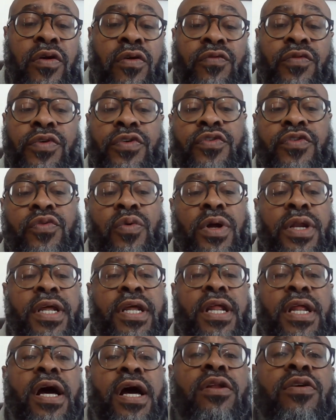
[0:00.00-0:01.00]
for
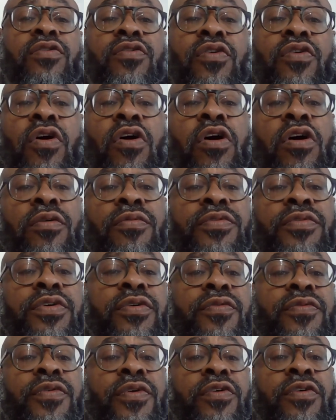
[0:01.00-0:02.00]
$20 off
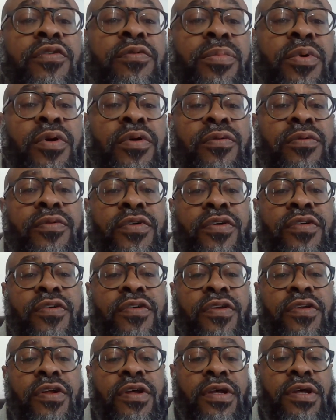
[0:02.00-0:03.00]
your first
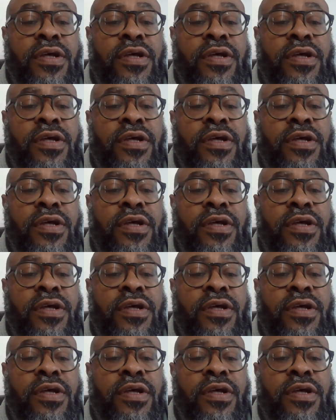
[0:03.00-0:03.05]
purchase.